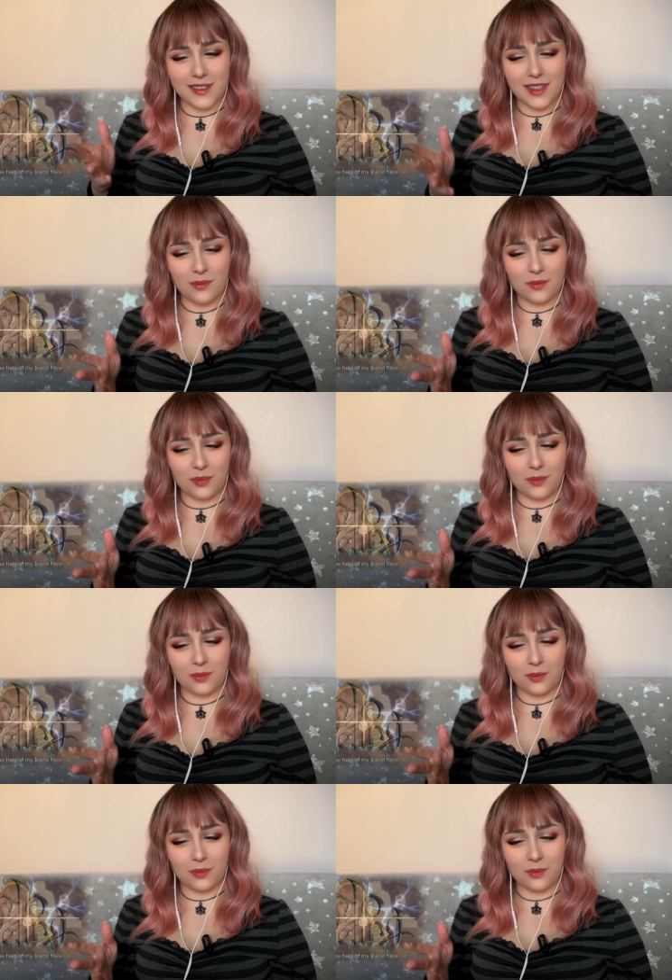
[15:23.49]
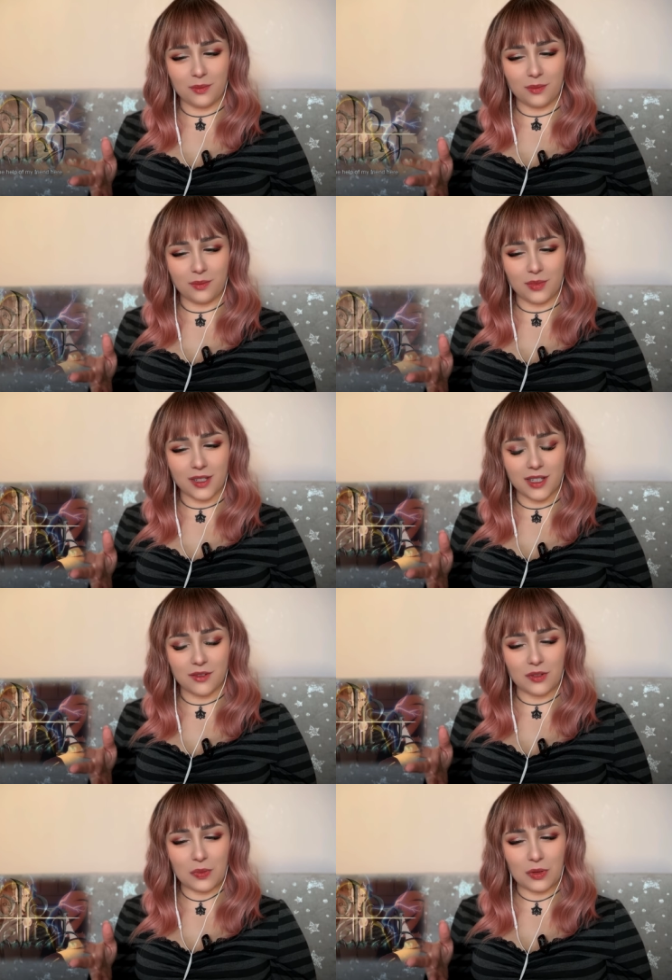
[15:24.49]
that
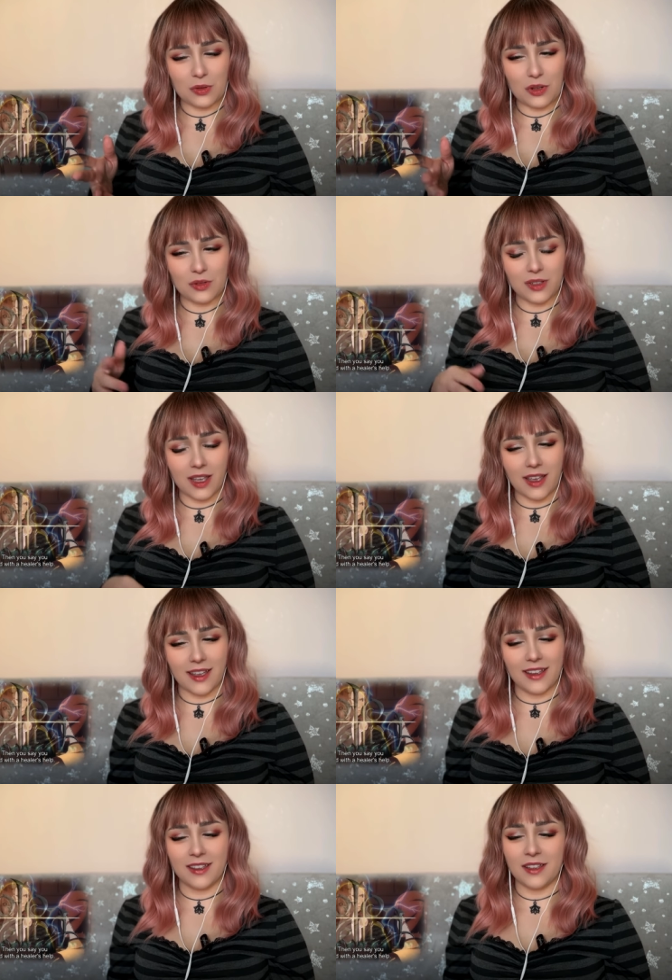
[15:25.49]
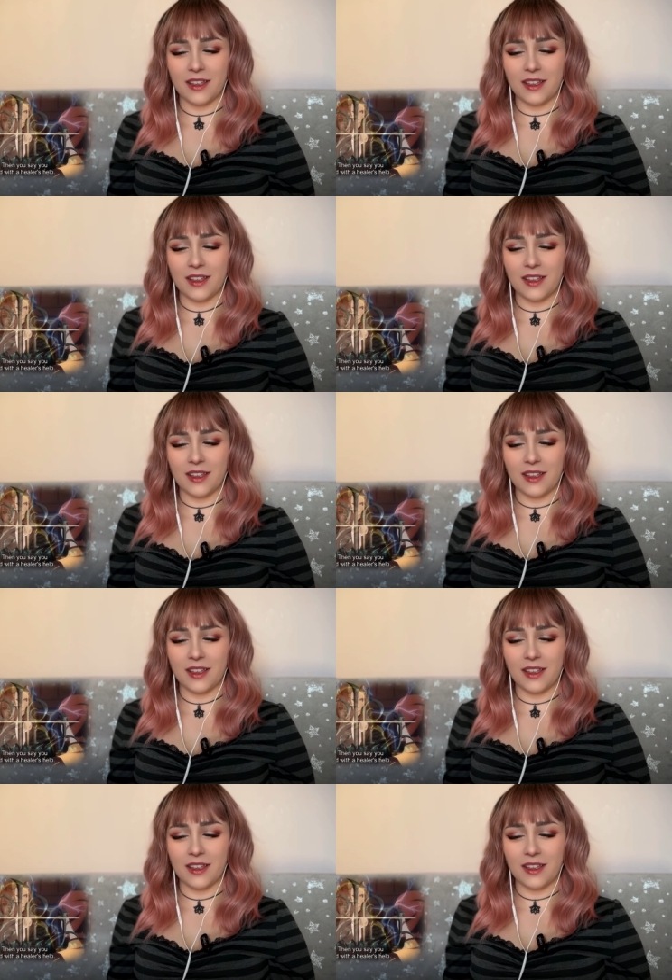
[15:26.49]
believable? Okay.